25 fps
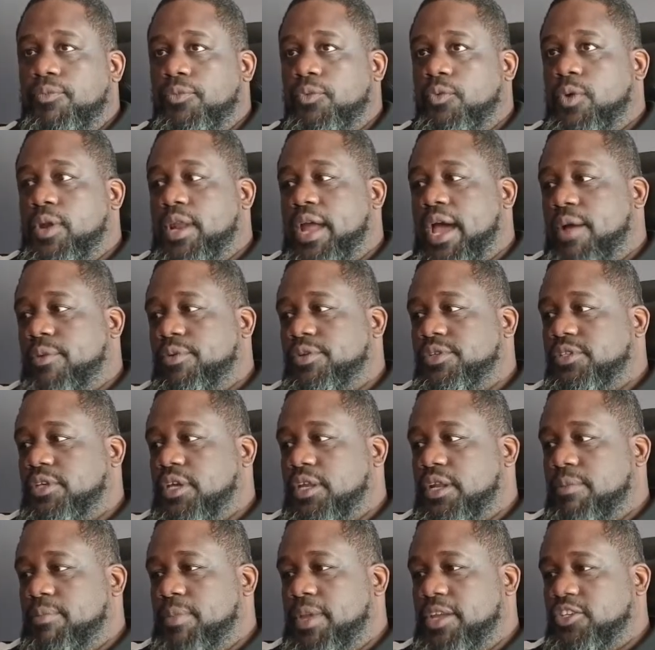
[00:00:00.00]
what I was
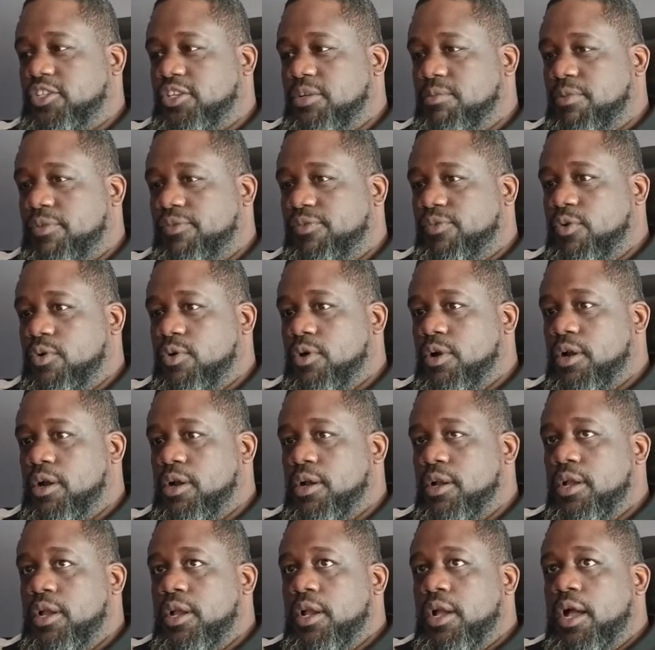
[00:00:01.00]
going to mention
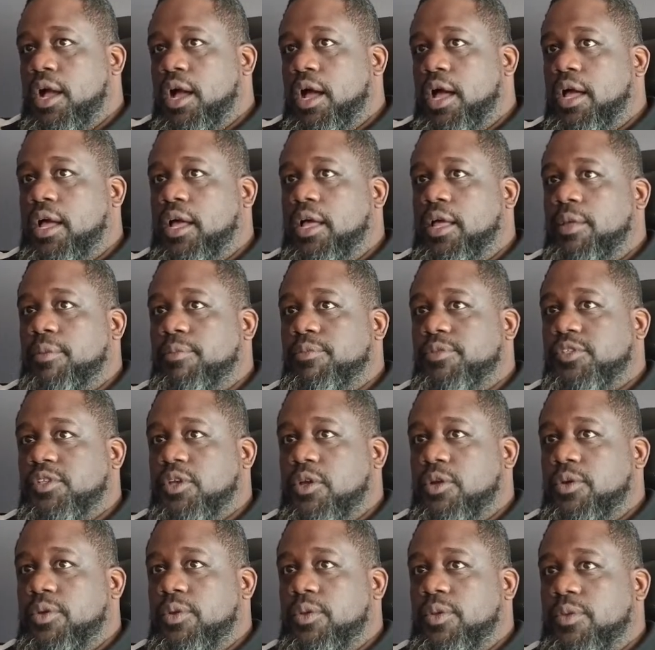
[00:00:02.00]
before.
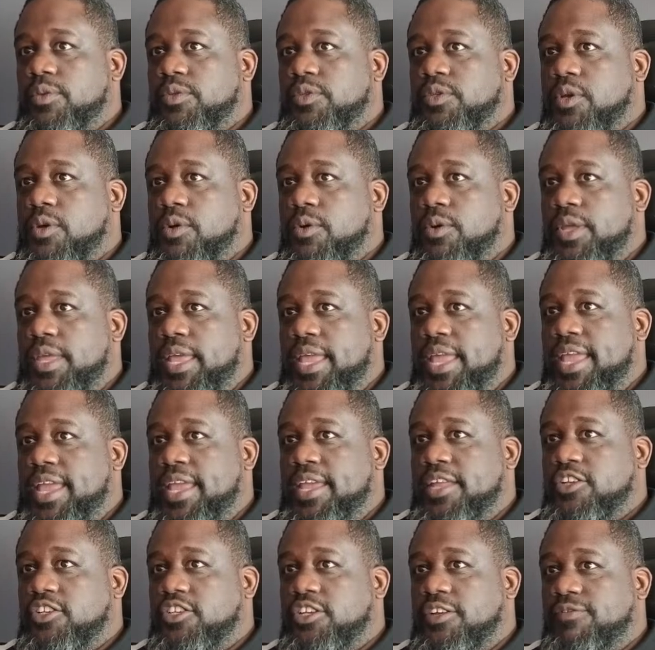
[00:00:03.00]
So
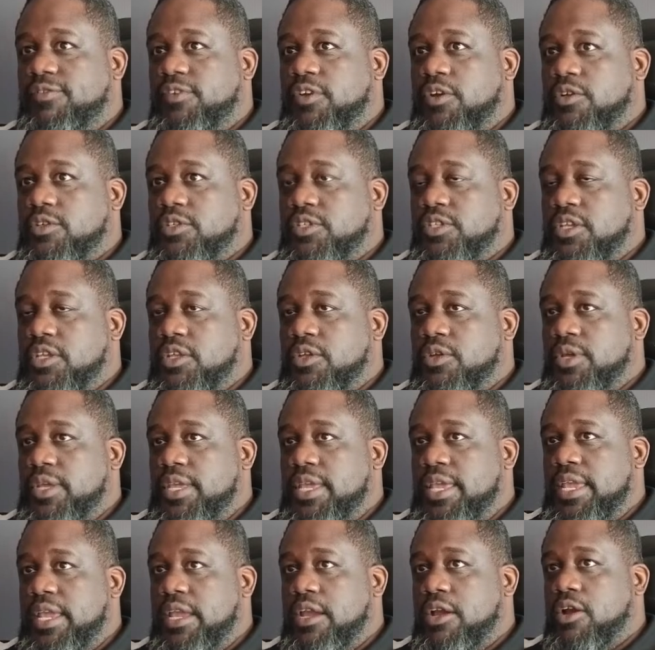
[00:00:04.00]
Ange, if you're still
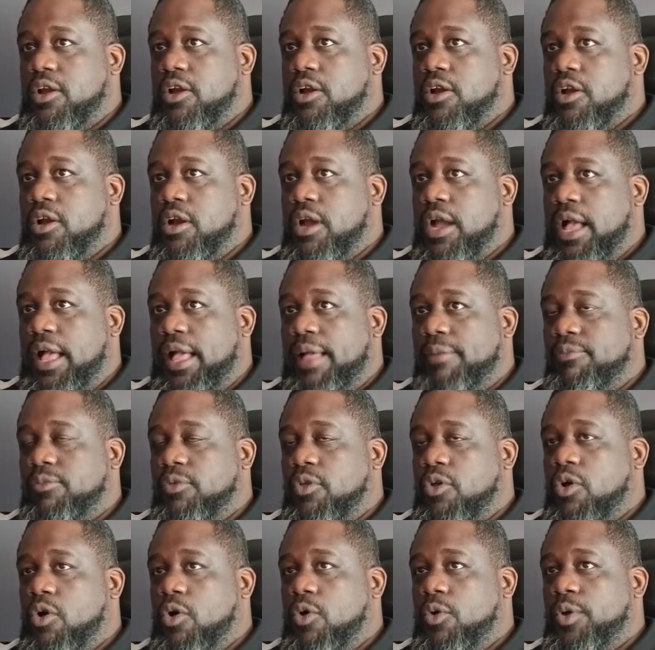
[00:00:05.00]
here,
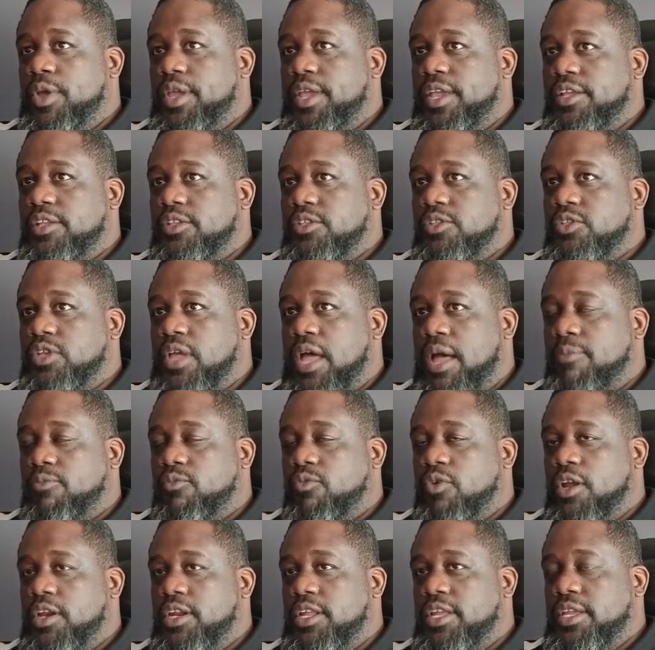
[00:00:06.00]
I'm
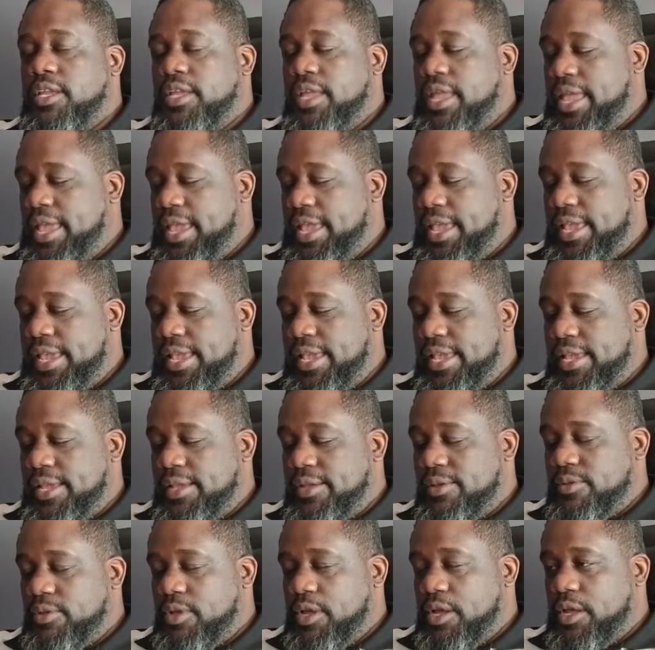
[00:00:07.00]
running
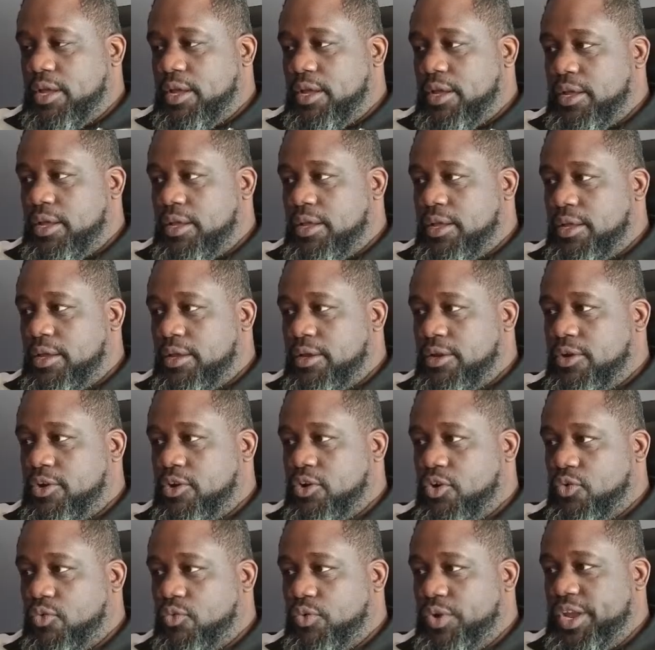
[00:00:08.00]
a
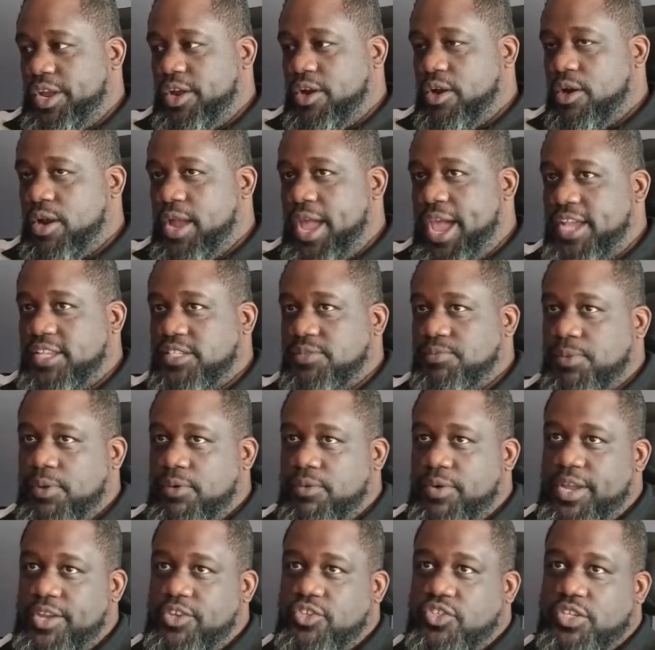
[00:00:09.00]
career
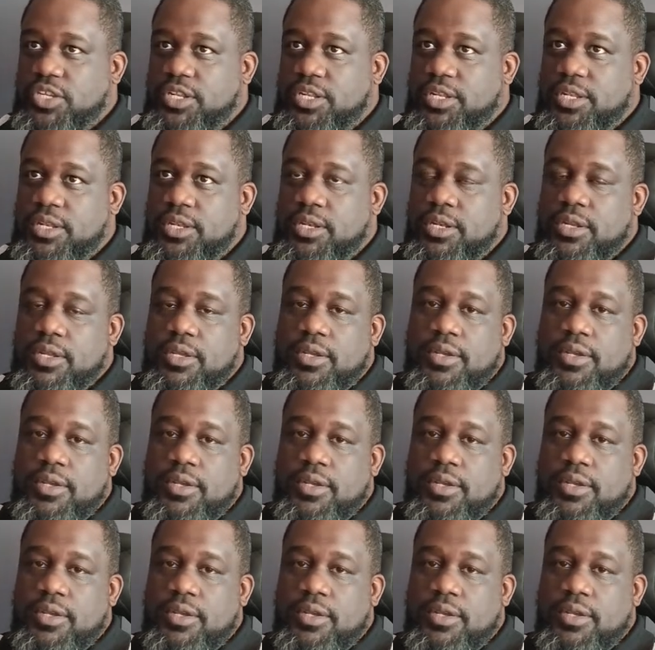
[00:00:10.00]
exploration